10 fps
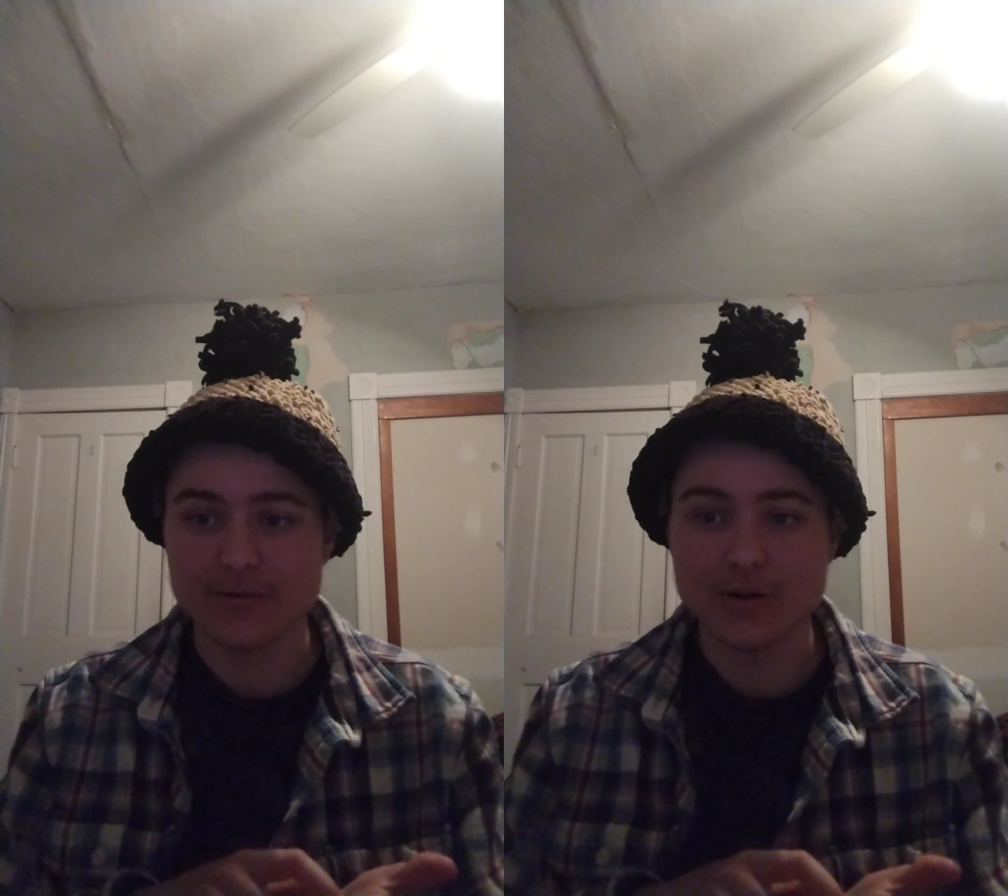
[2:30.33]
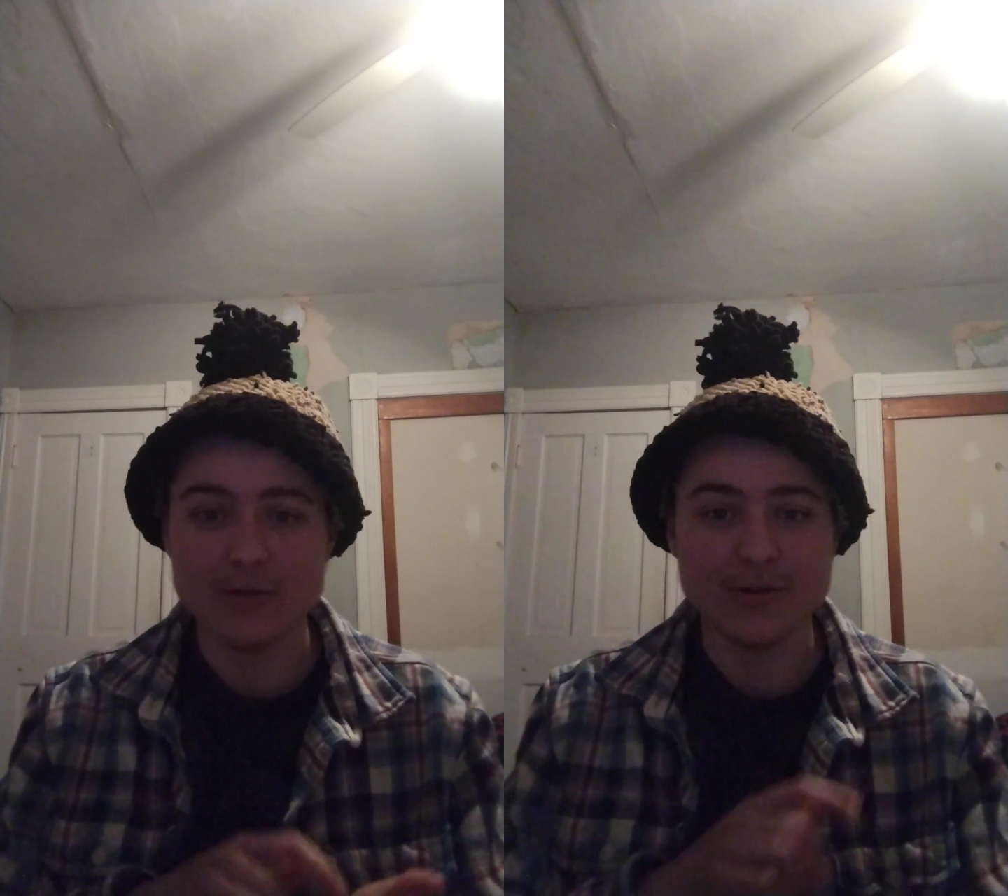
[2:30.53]

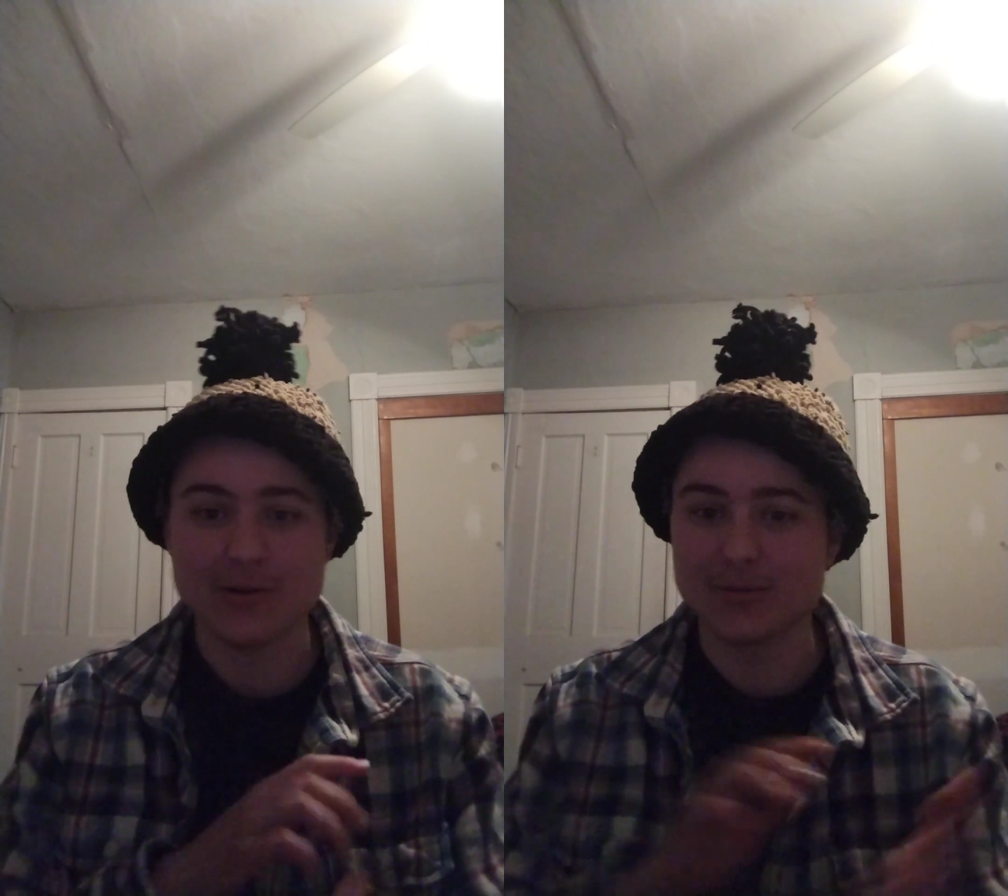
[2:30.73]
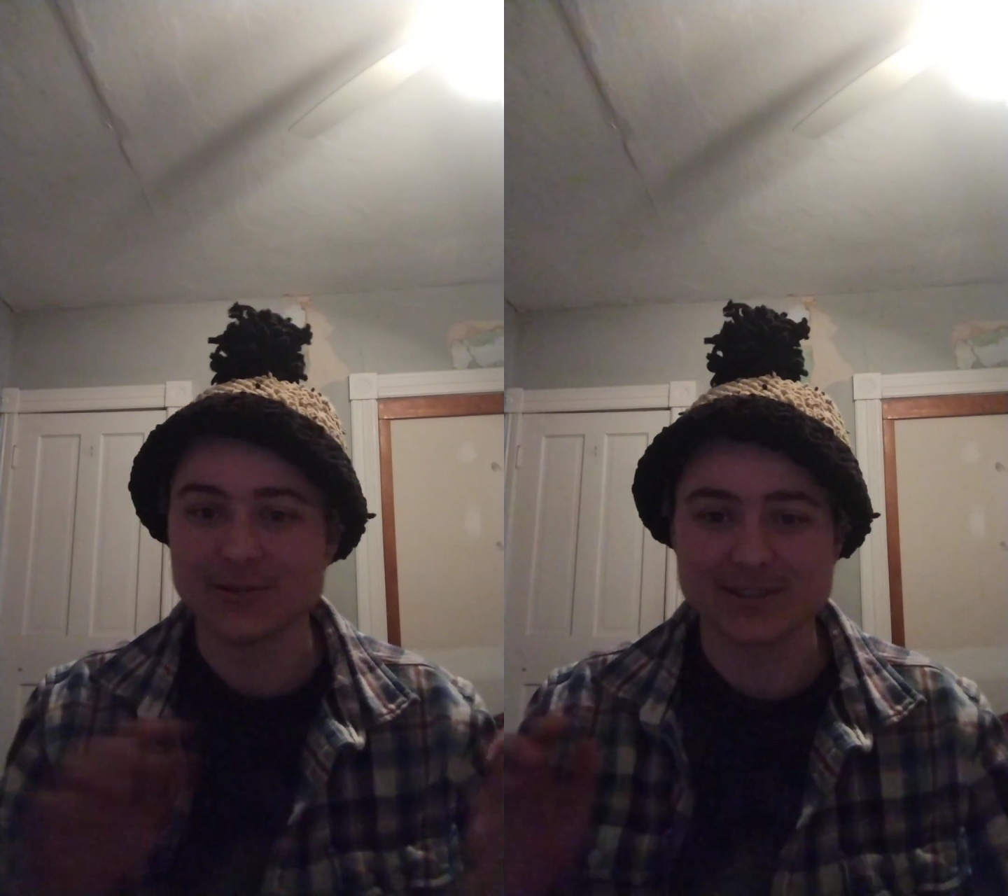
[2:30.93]
phone
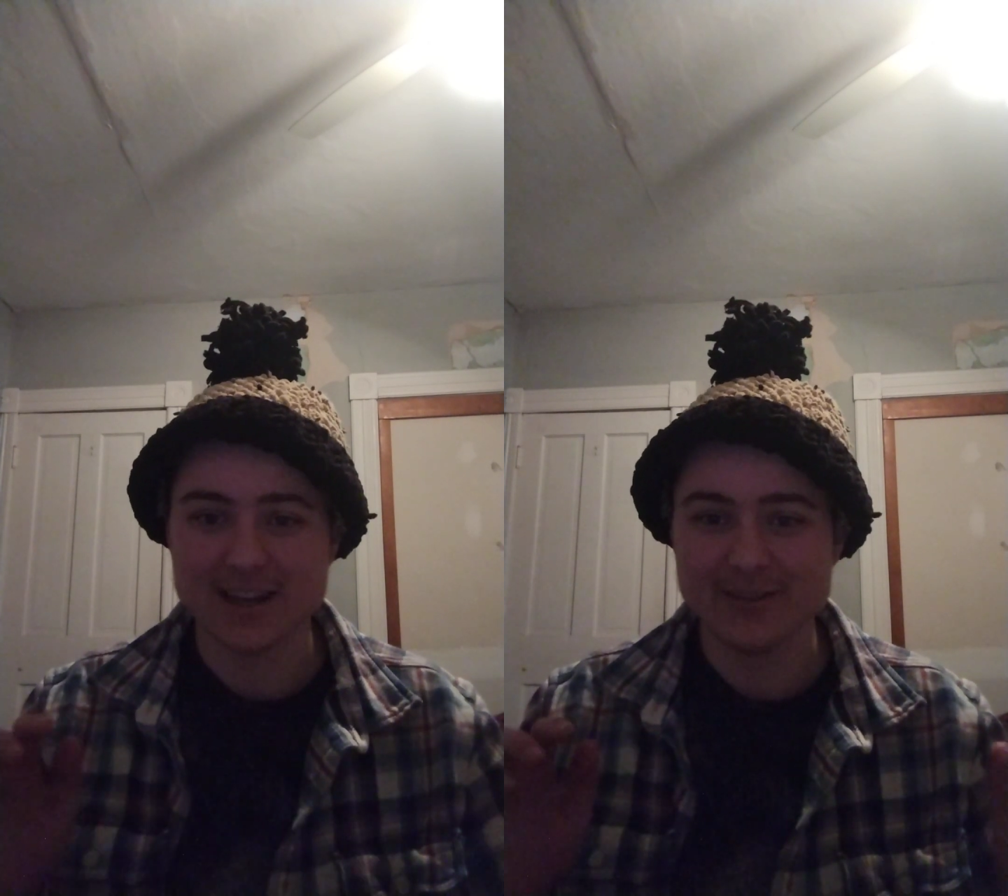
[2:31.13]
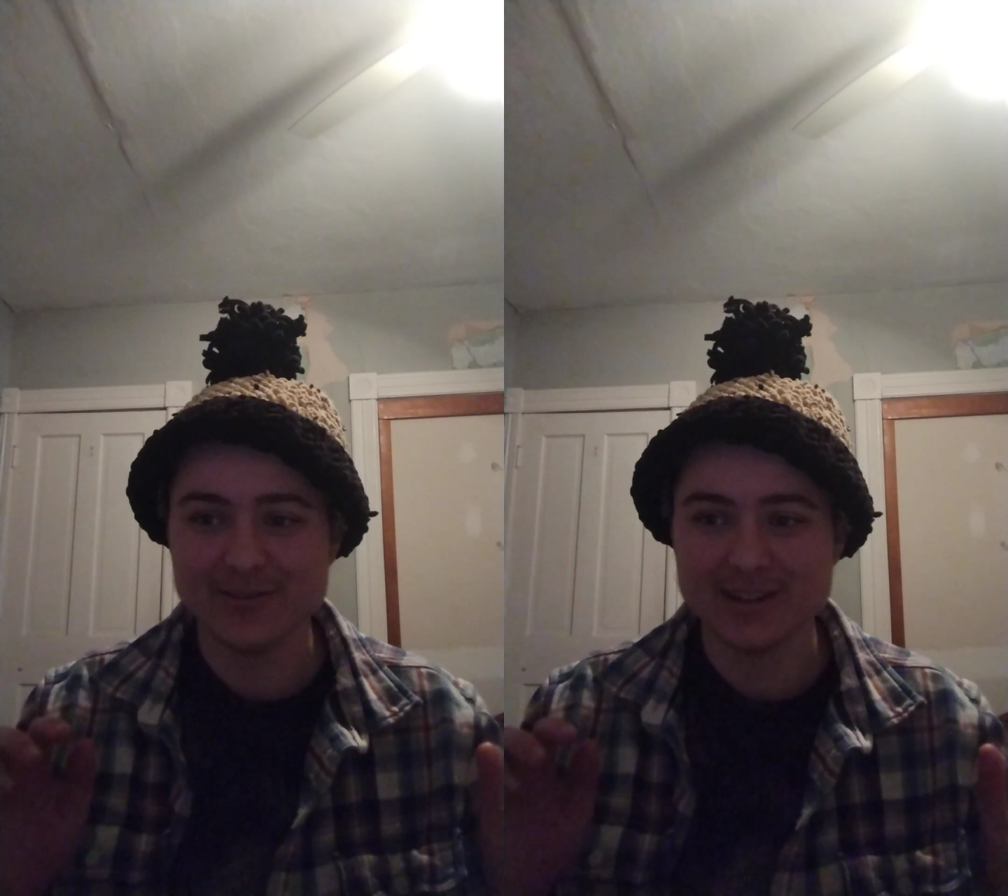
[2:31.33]
almost
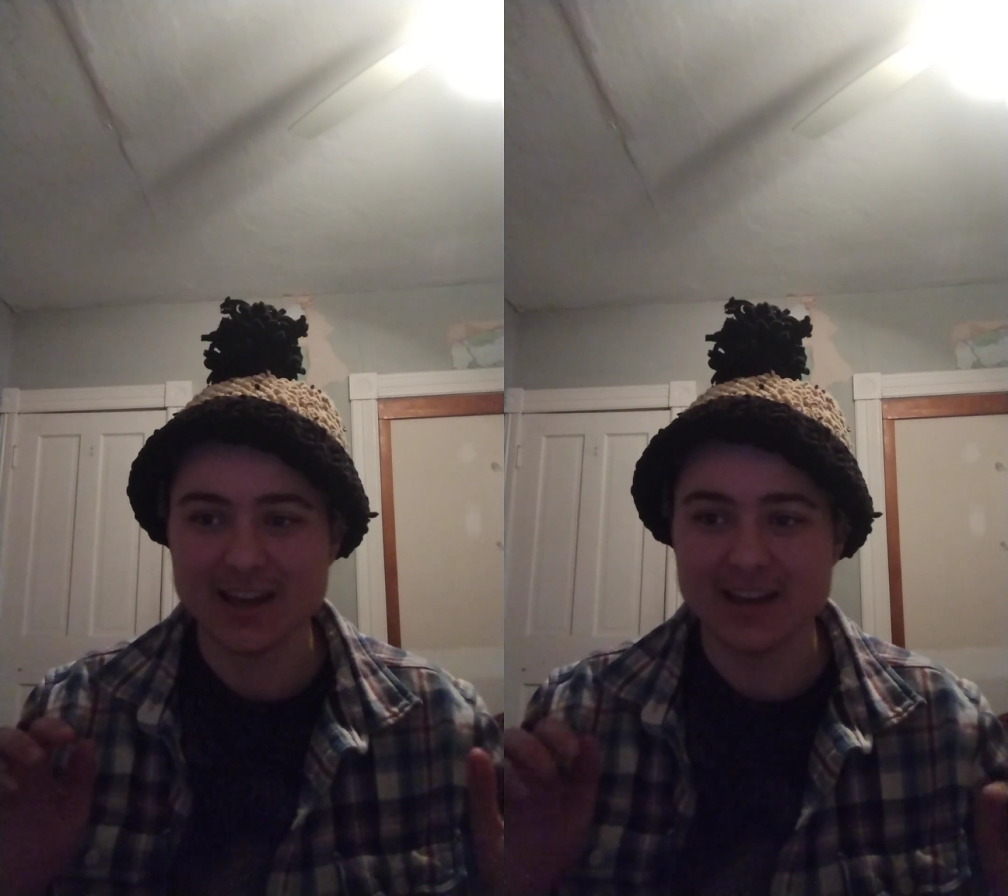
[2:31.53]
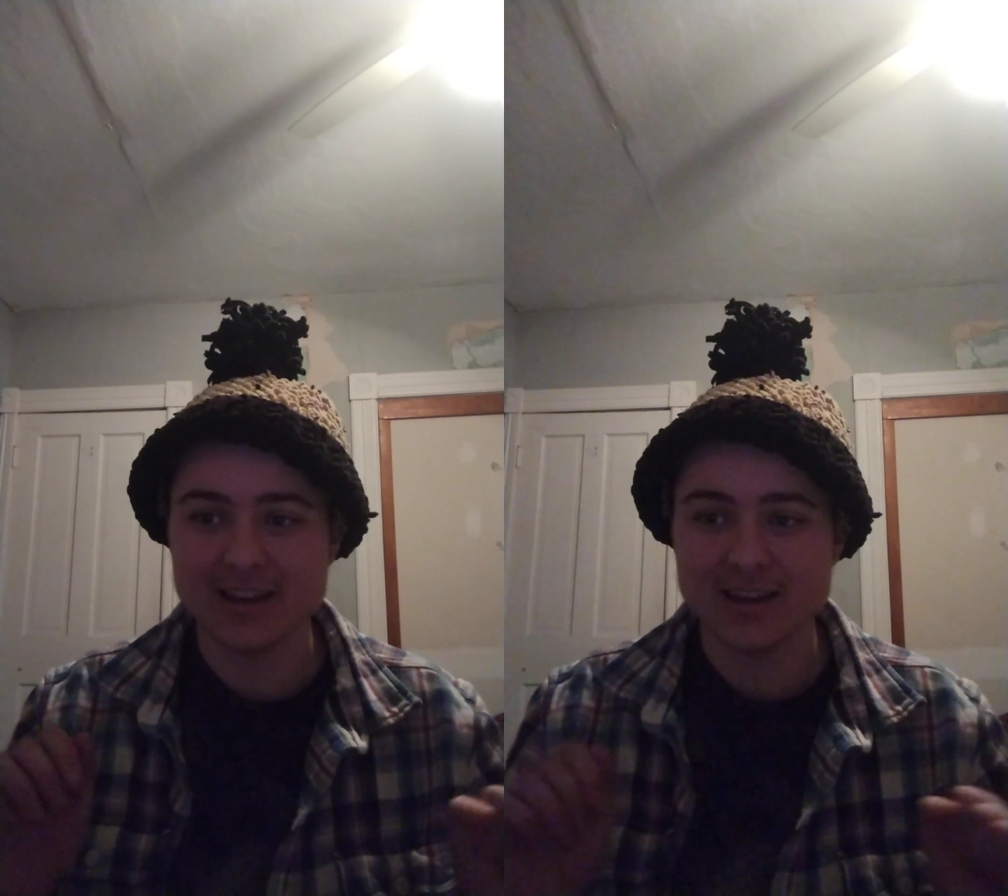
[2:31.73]
every
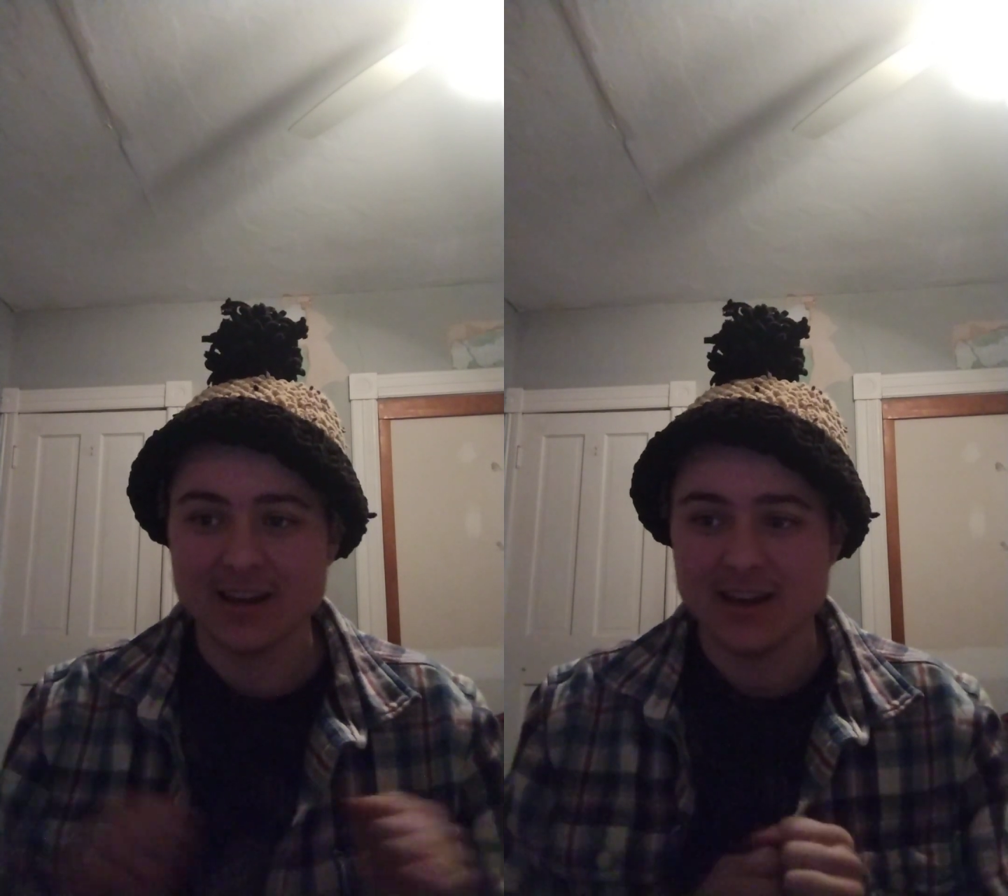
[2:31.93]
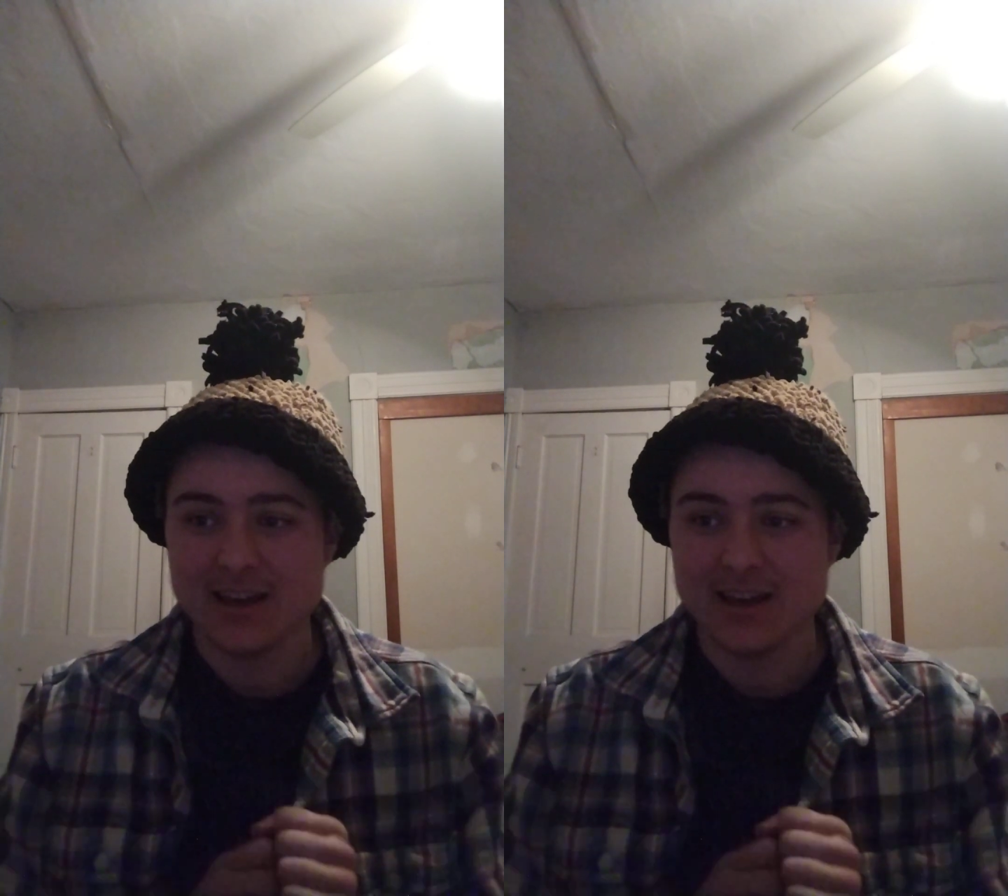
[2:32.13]
day,